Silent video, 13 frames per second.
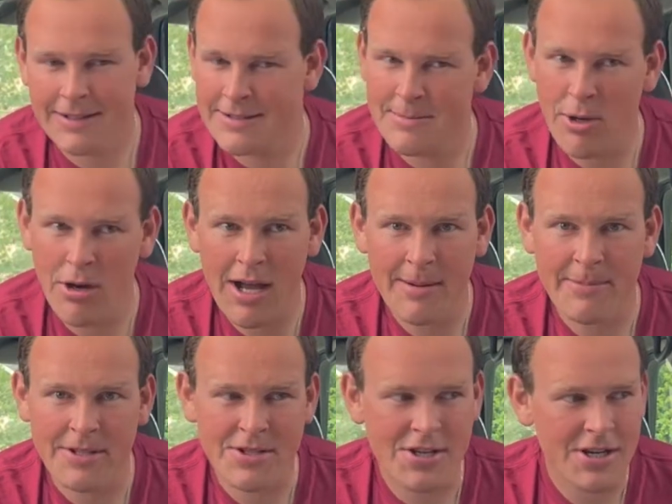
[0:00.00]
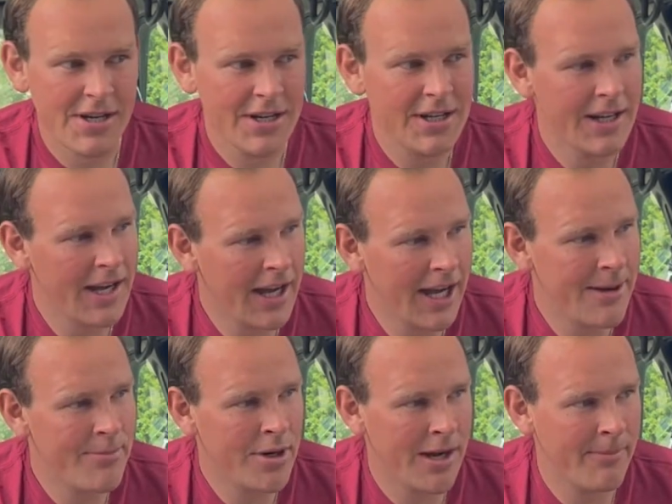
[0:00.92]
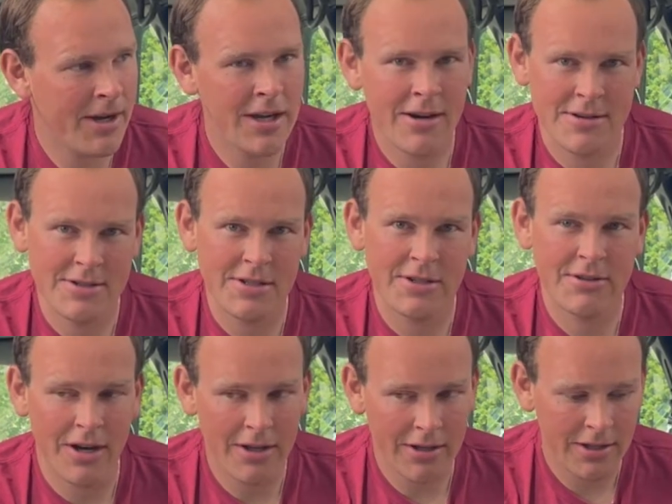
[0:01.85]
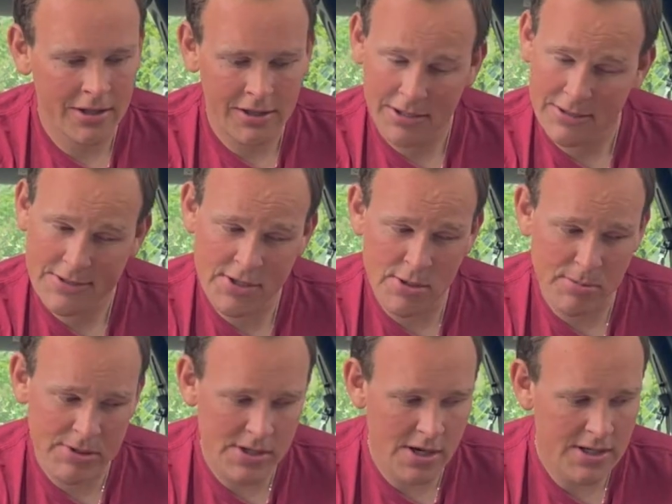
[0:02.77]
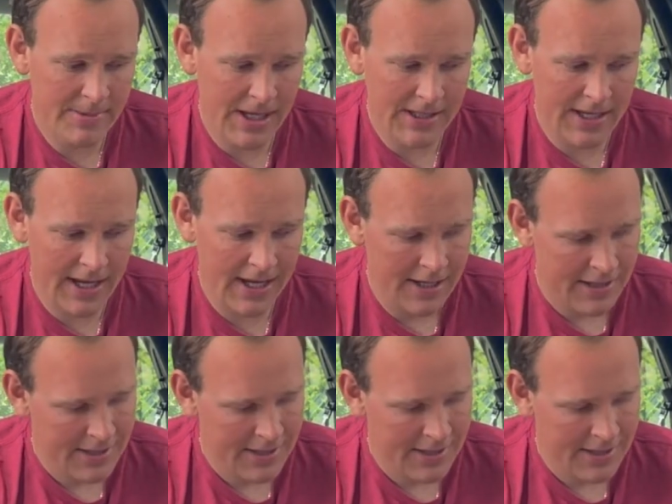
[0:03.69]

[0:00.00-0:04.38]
Moab this year, I brought my RC crawler. Super stoked about that.